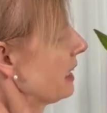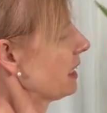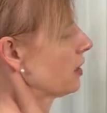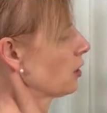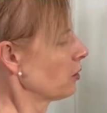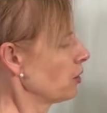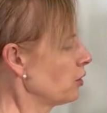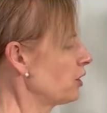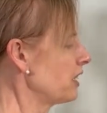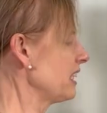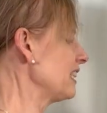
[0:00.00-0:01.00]
here so you
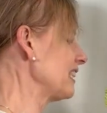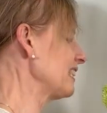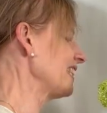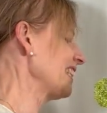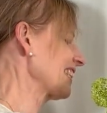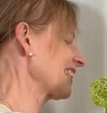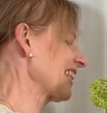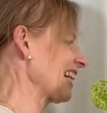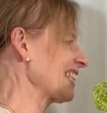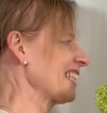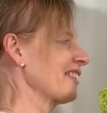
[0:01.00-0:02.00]
see this here
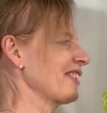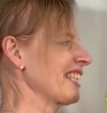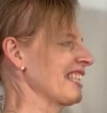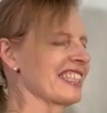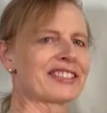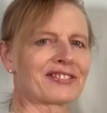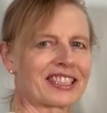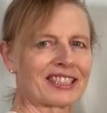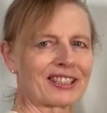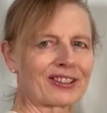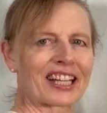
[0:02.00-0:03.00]
exactly the way it is when
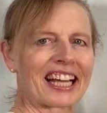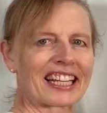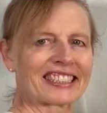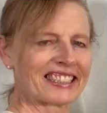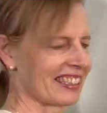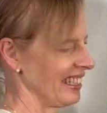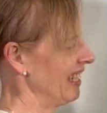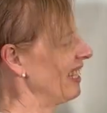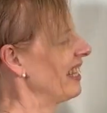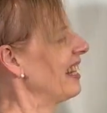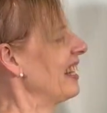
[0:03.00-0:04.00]
you look at it
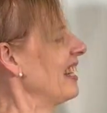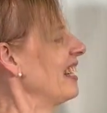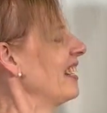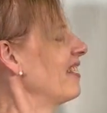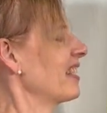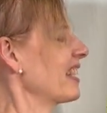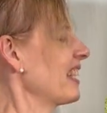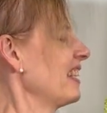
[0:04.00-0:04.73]
uh, on a